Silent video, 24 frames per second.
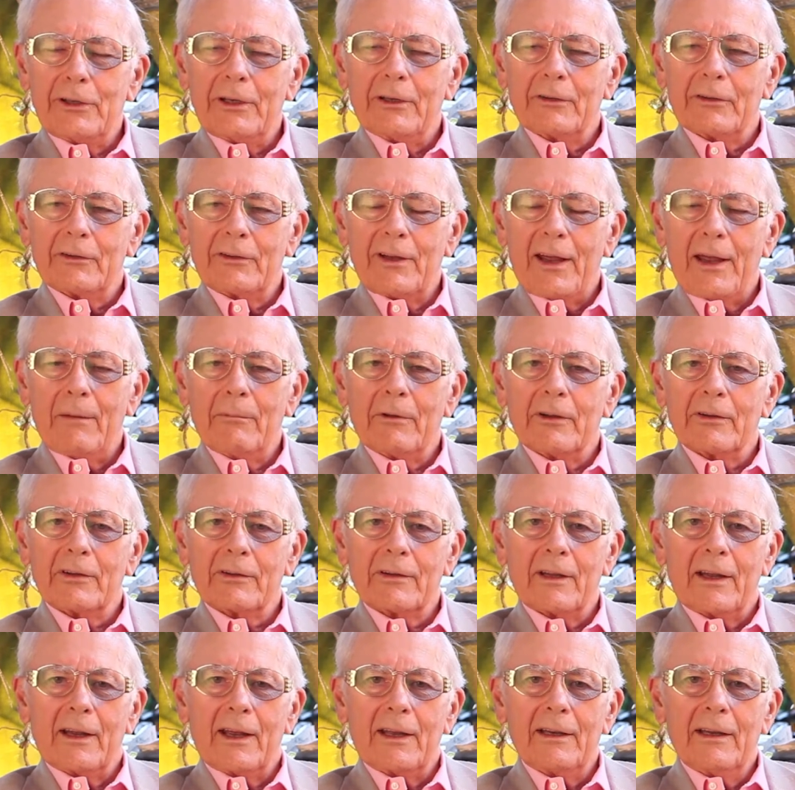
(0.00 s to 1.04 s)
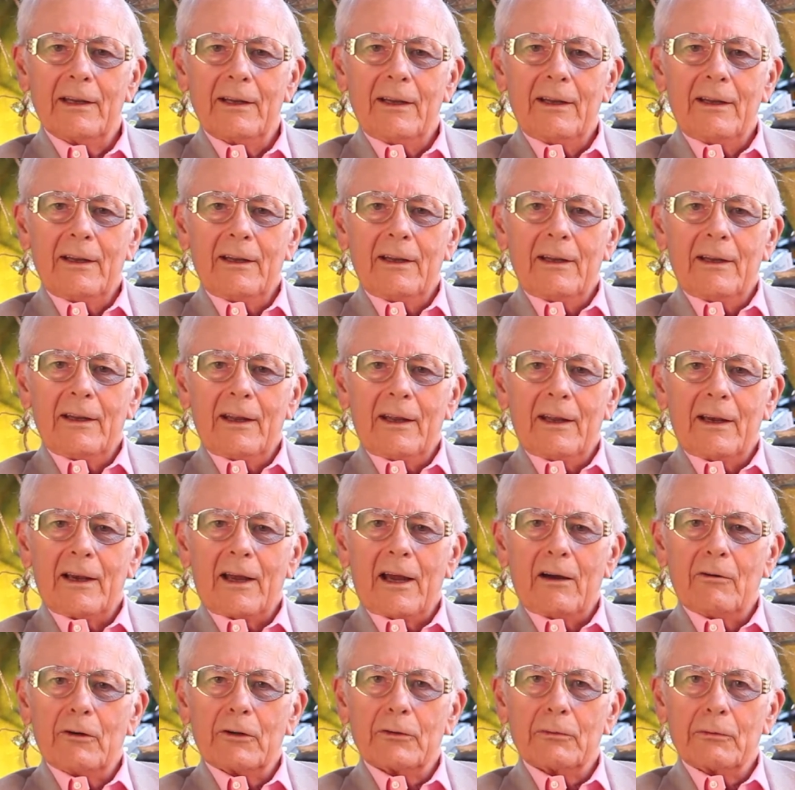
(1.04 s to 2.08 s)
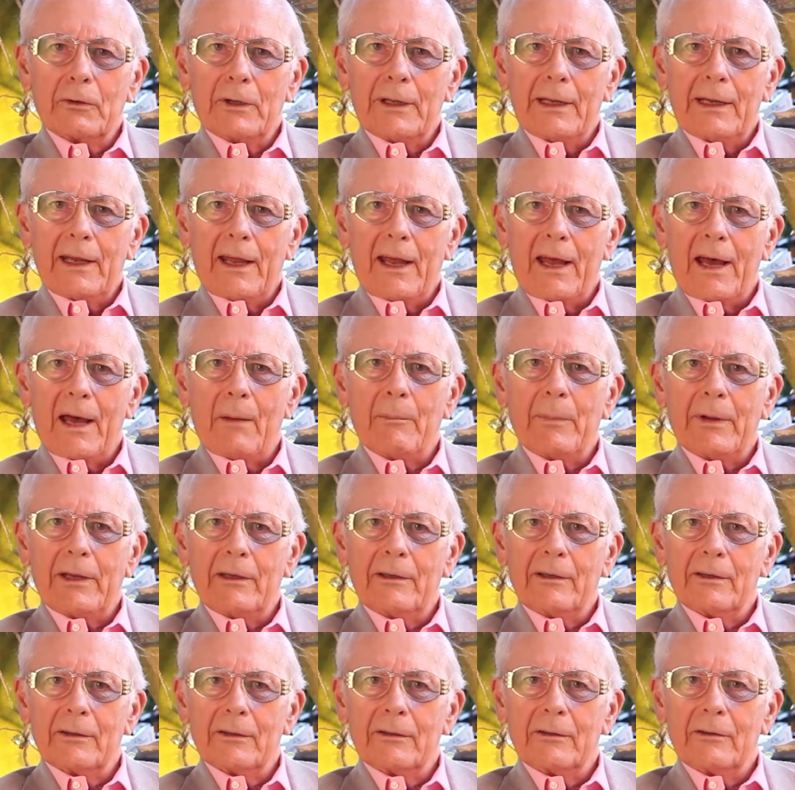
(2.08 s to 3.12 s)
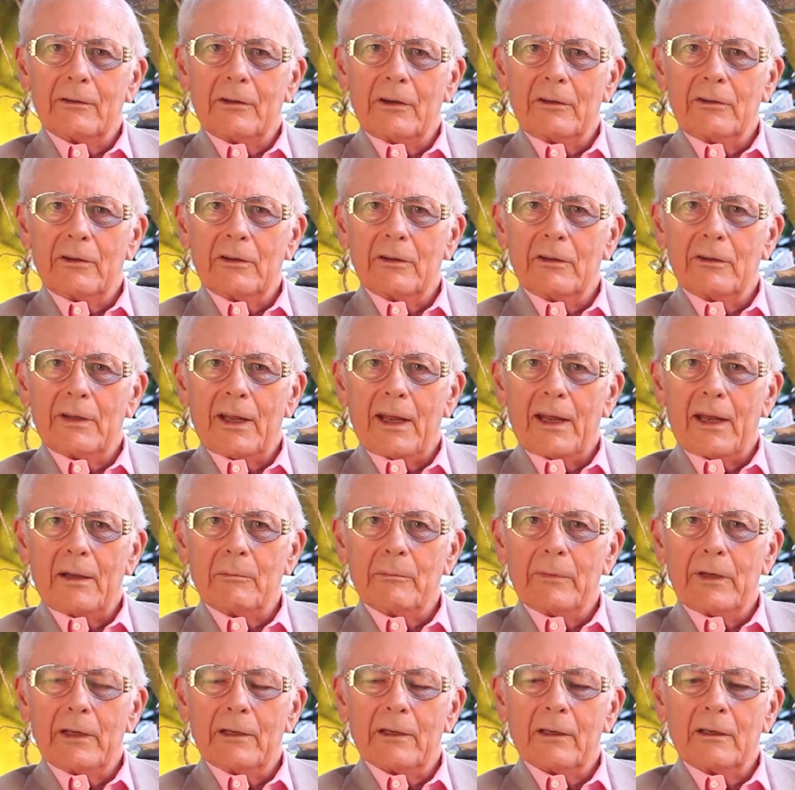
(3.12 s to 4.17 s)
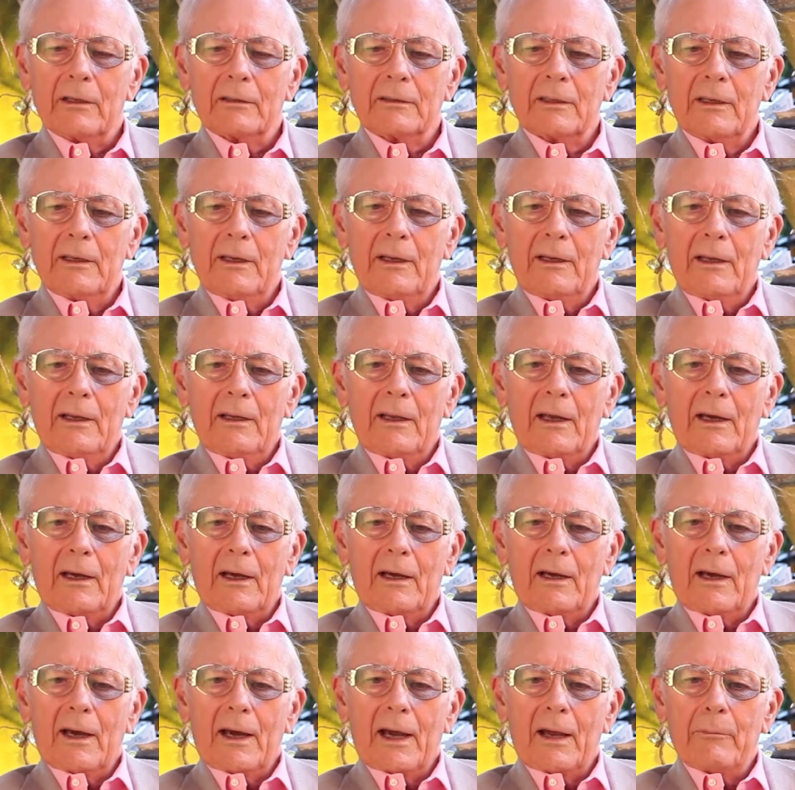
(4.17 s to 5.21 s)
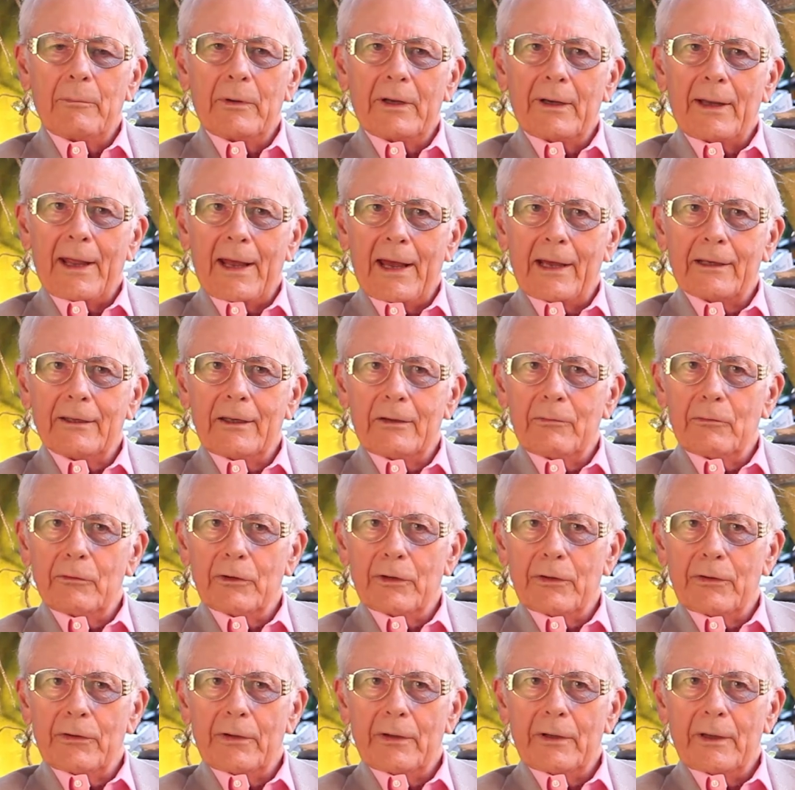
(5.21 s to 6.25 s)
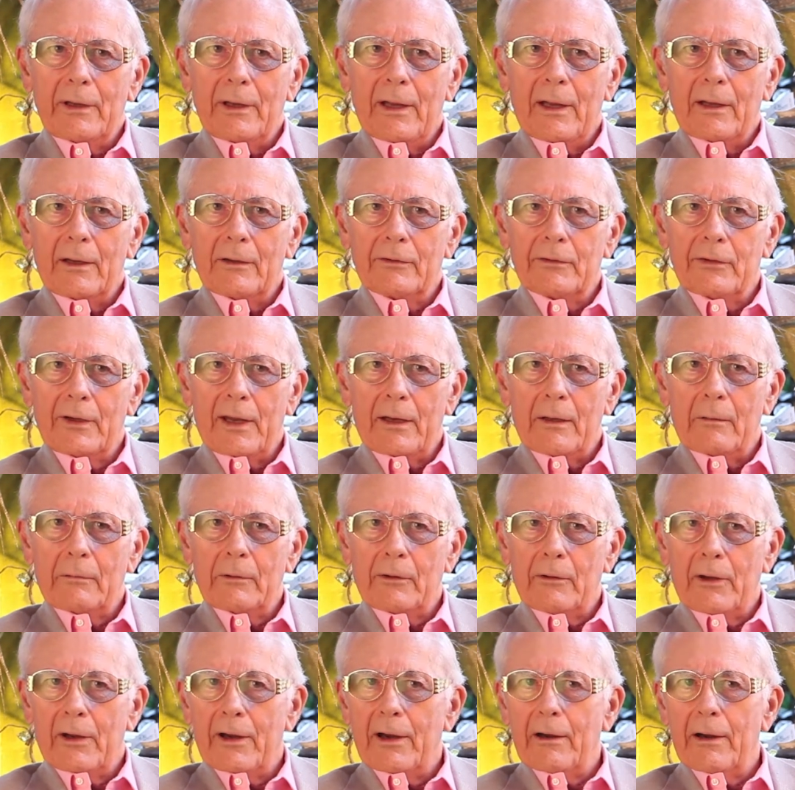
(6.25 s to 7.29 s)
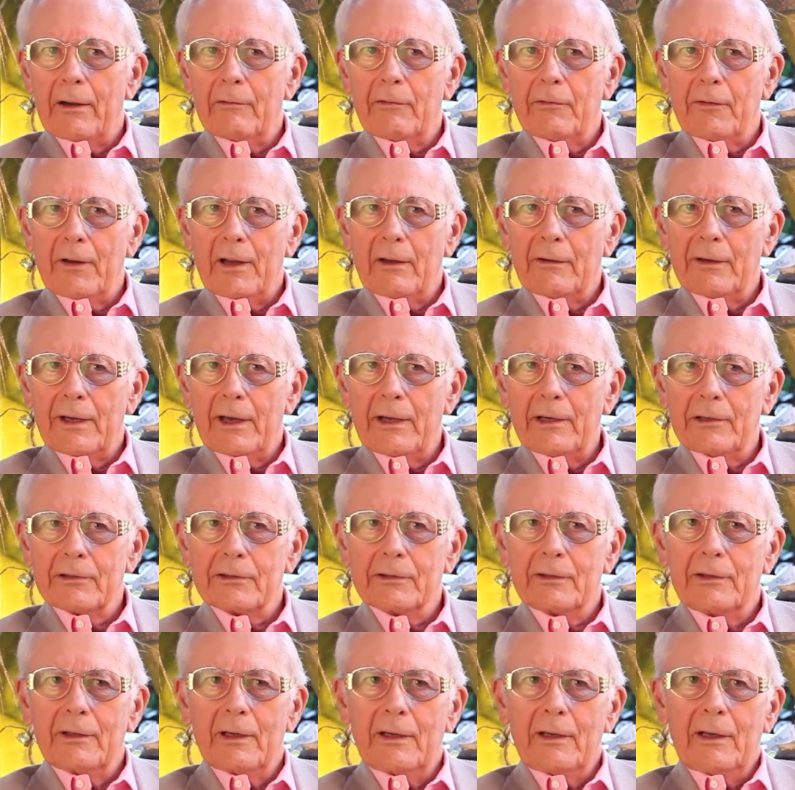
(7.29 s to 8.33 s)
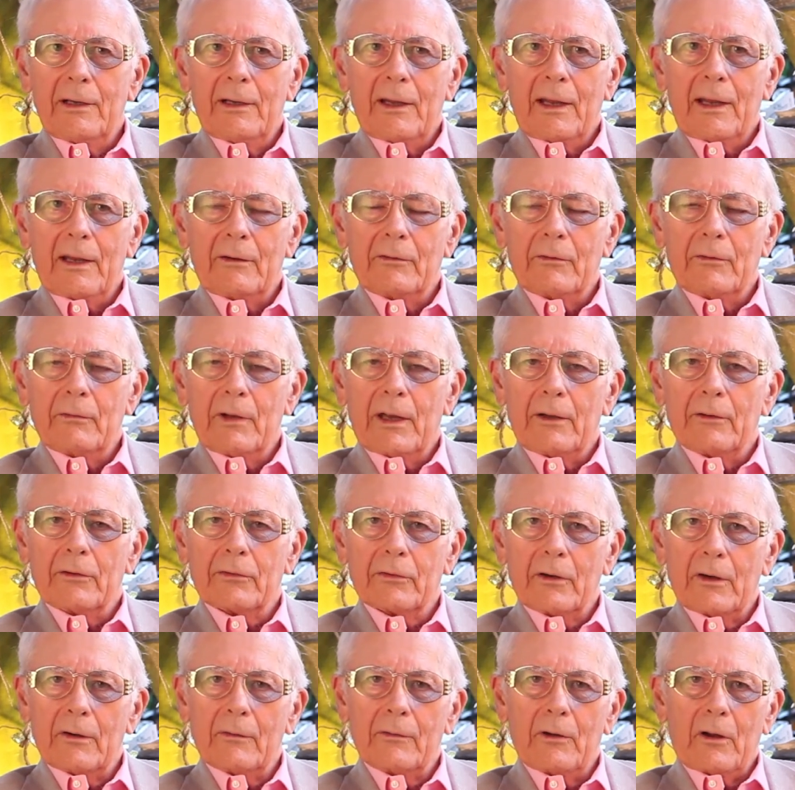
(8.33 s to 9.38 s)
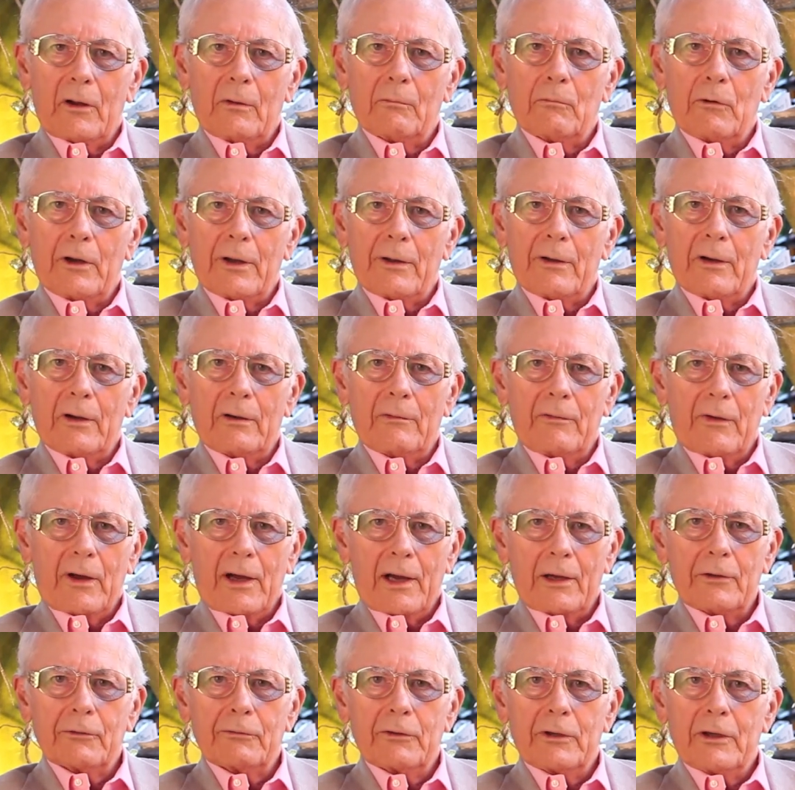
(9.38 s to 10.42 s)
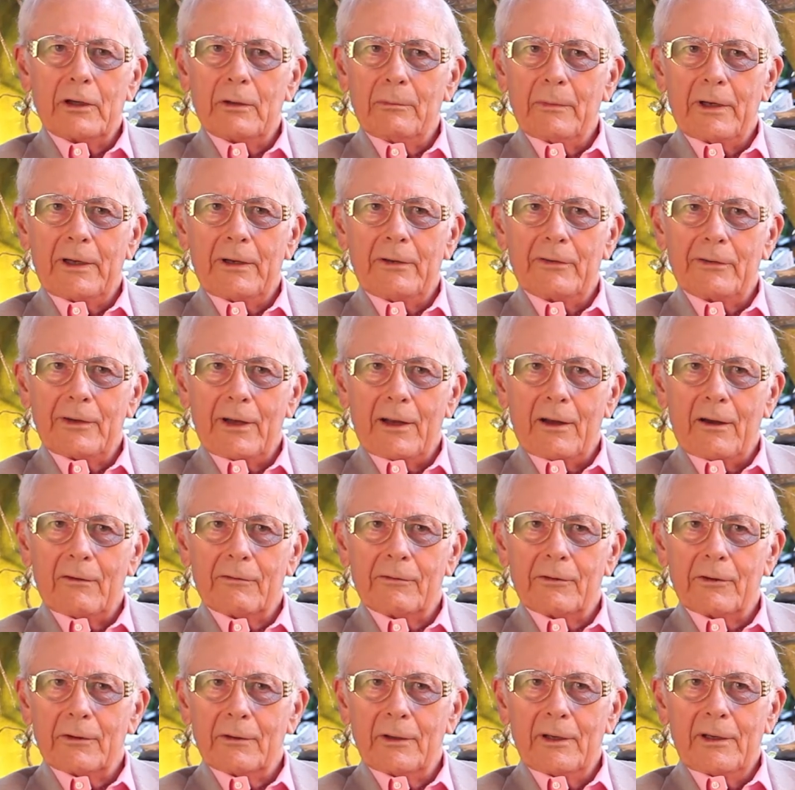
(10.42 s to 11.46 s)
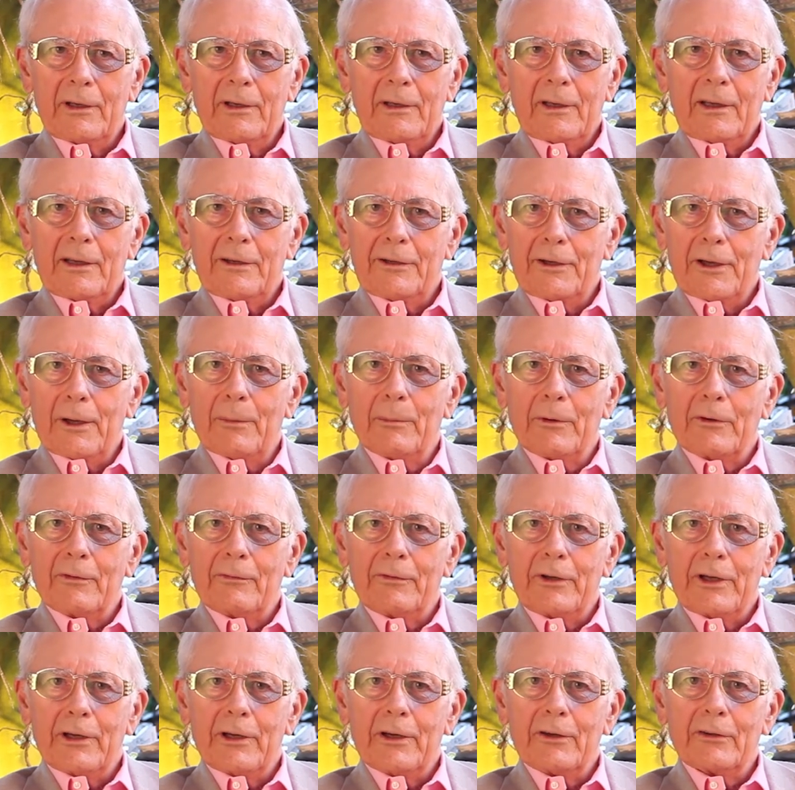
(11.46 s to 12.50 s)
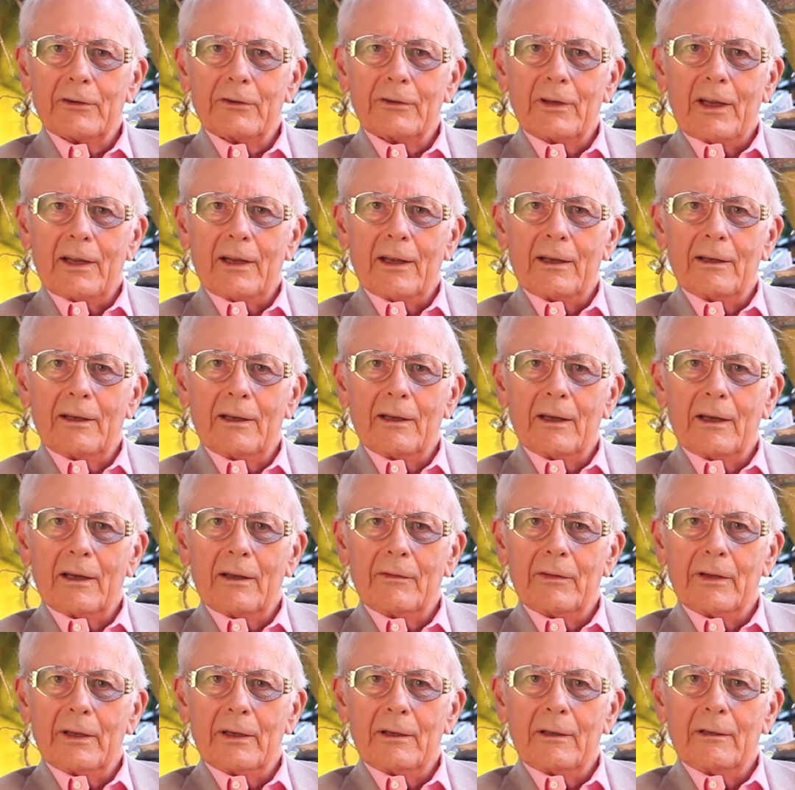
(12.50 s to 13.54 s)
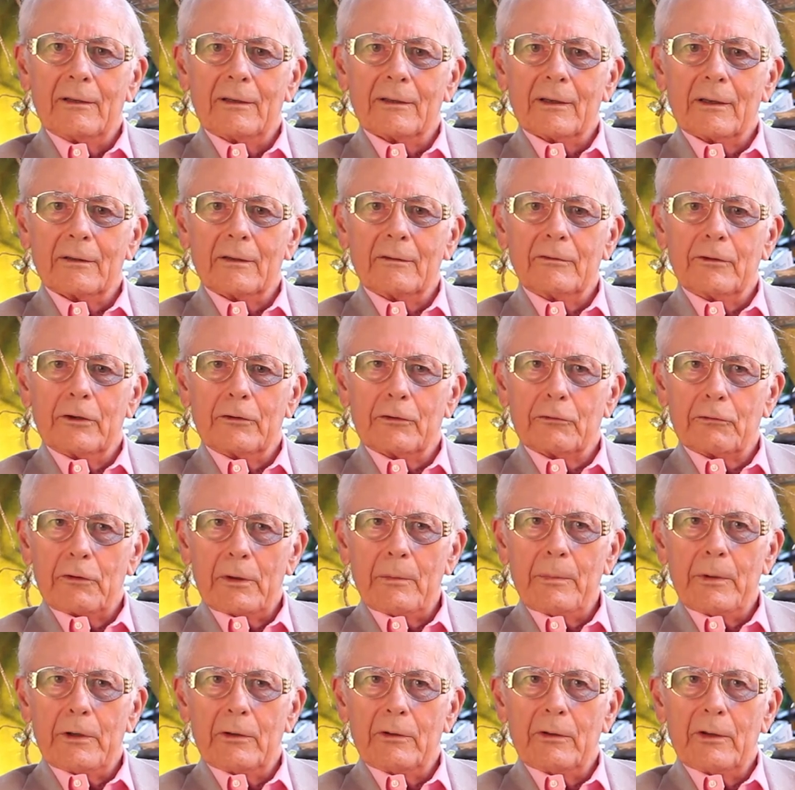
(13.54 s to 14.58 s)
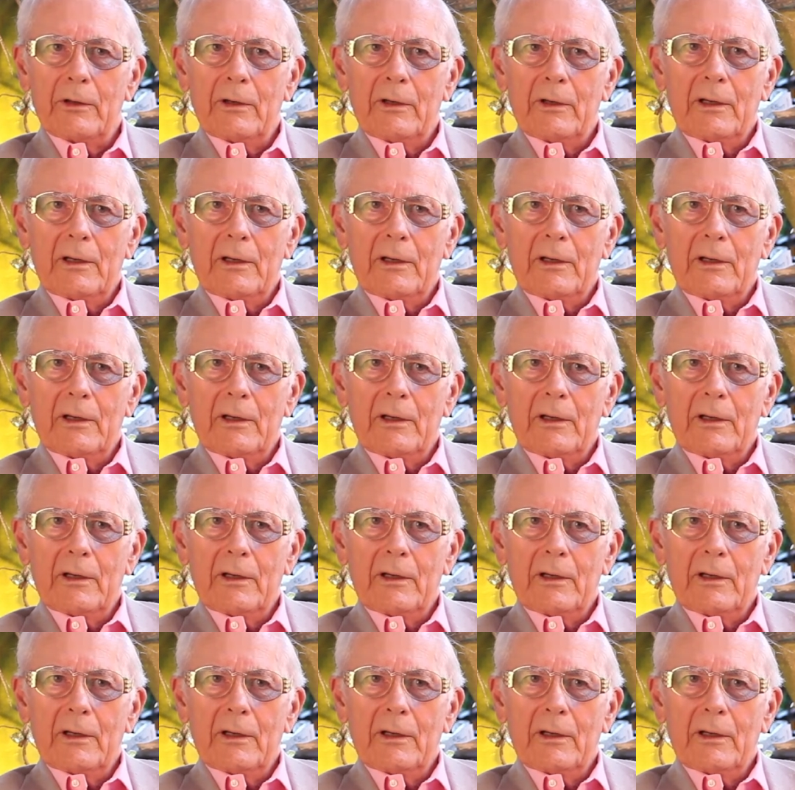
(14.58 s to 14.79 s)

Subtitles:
established that, and I was really happy to do that because I've been active with the Santa Fe Area Foundation and served on one of their advisory committees now for a number of years, and that distribute